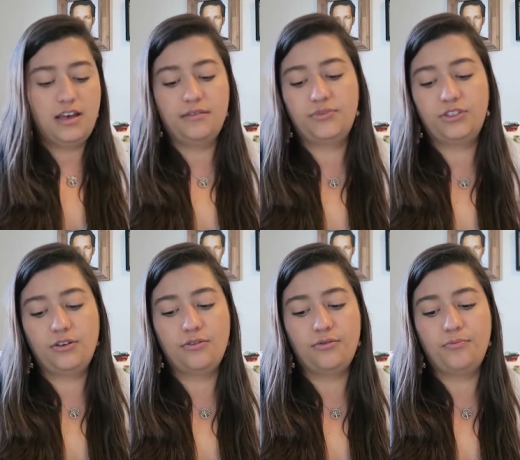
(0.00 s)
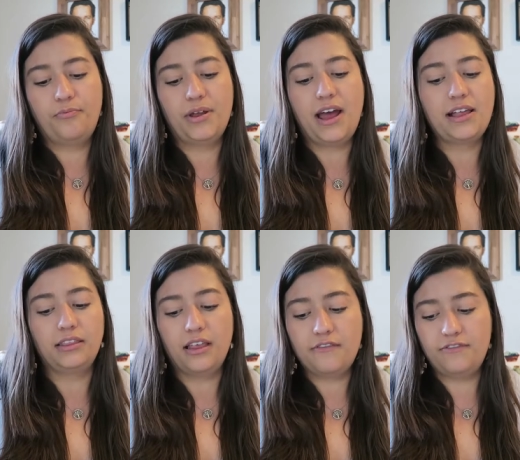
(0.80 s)
Um, so, but I
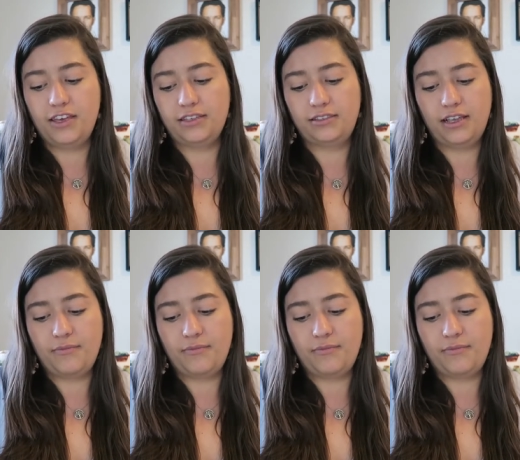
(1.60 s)
love this.